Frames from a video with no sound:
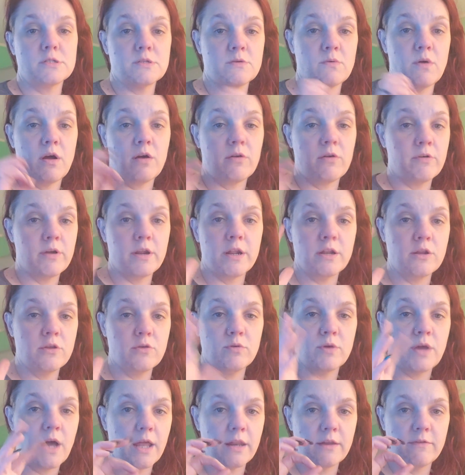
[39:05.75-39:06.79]
So I already
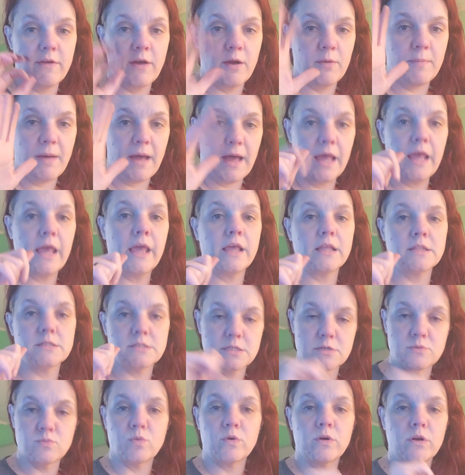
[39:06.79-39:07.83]
knew kind of how my
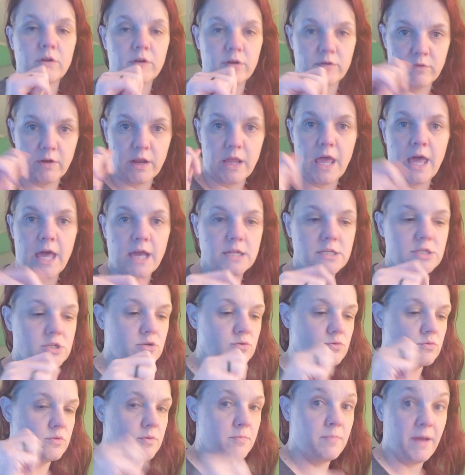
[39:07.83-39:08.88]
hands were going to react
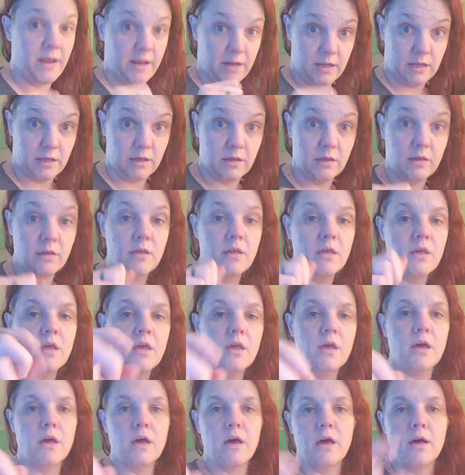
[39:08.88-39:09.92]
to the painting.
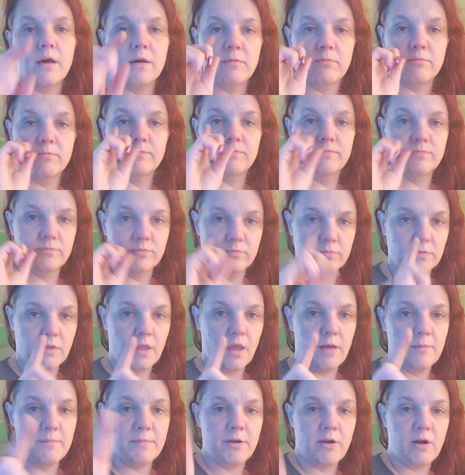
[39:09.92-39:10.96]

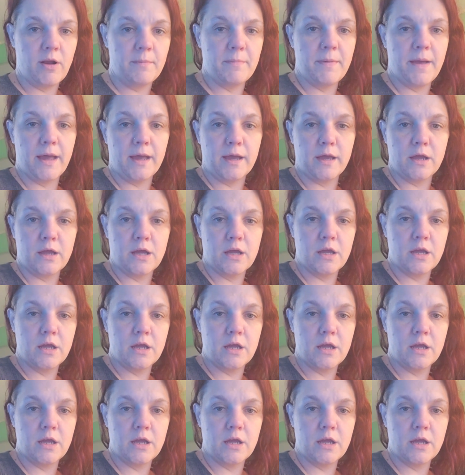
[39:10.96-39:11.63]
Be right back.